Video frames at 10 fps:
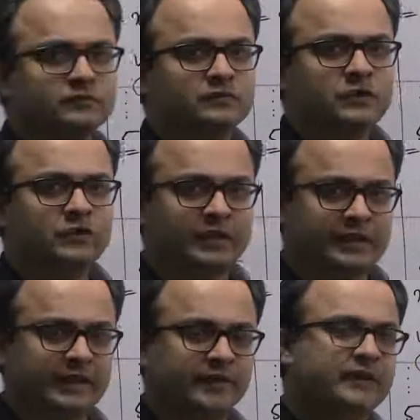So
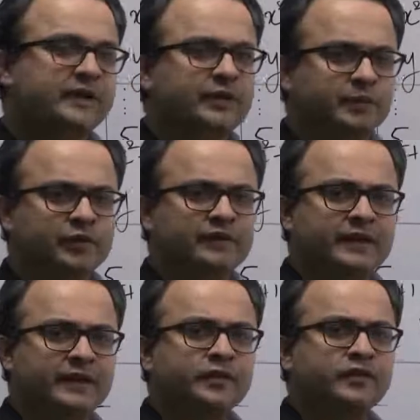again, given an input
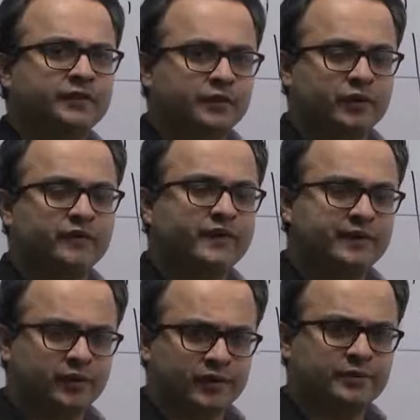value, if you want to find the
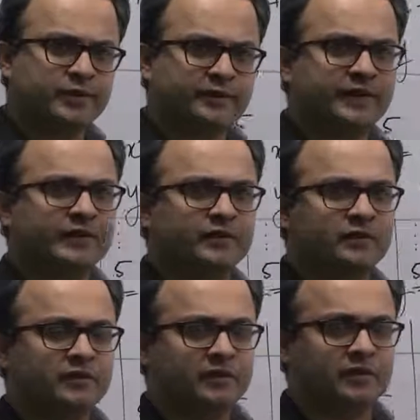corresponding value
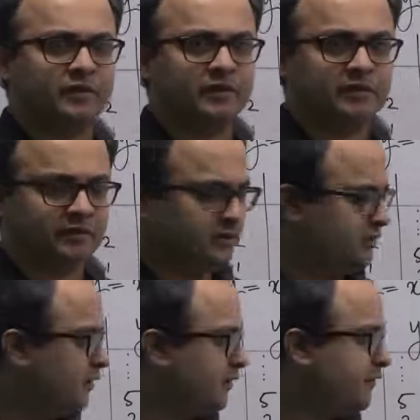
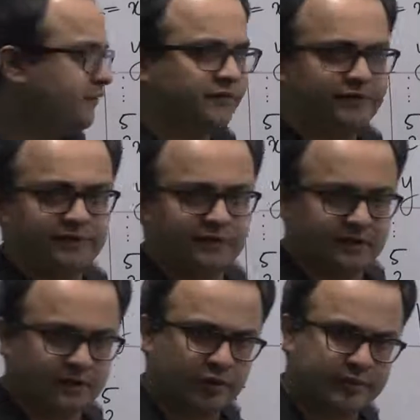of
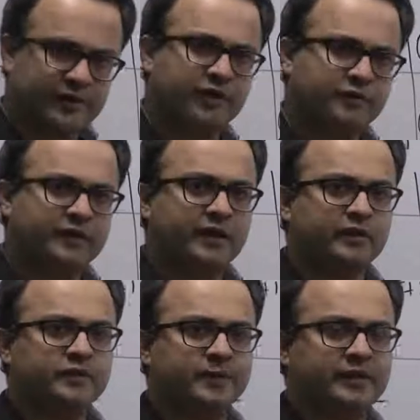the corresponding outer value
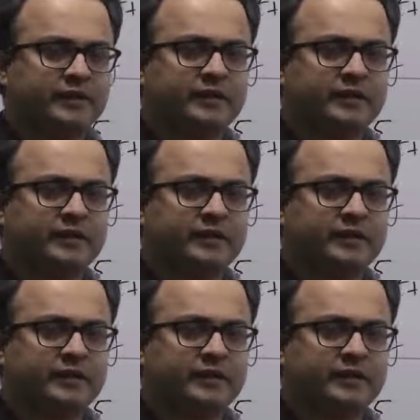geometrically,